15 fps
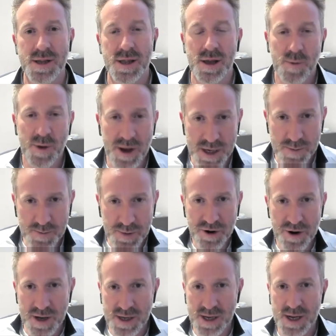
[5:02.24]
is, are we
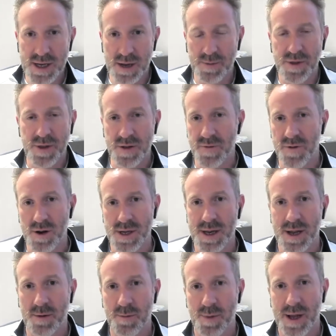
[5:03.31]
experiencing something that's
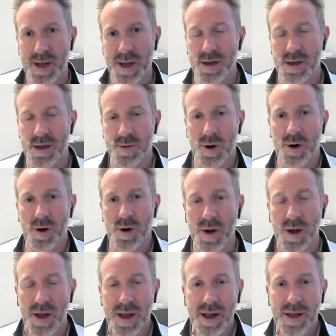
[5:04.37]
vastly unpleasant as well
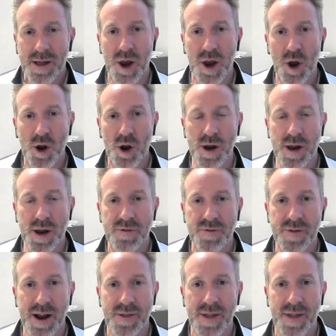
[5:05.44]
but the knock-on
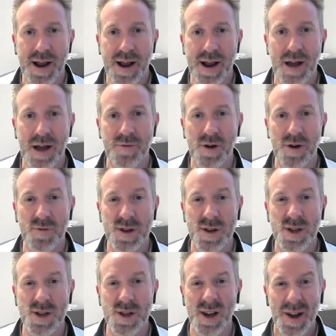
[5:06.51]
effect that can have over
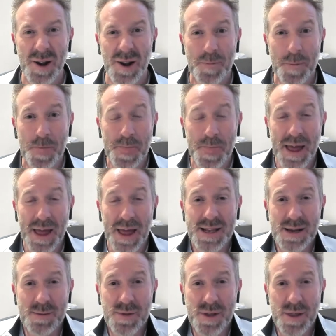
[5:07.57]
to
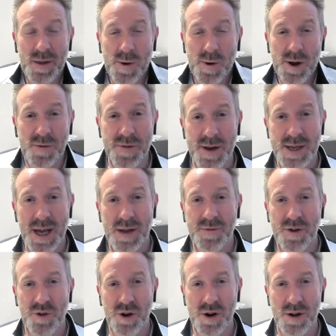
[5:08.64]
something that we often take
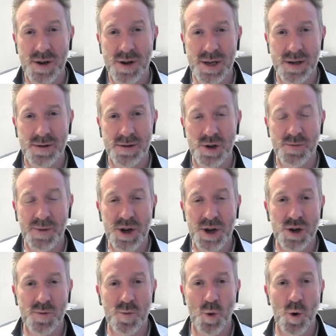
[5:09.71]
for granted you
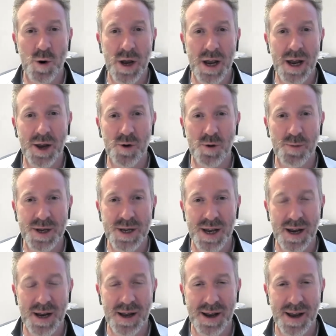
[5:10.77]
mentioned walking in your
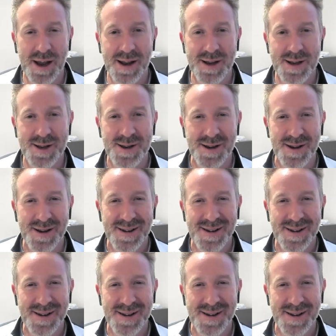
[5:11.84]
particular case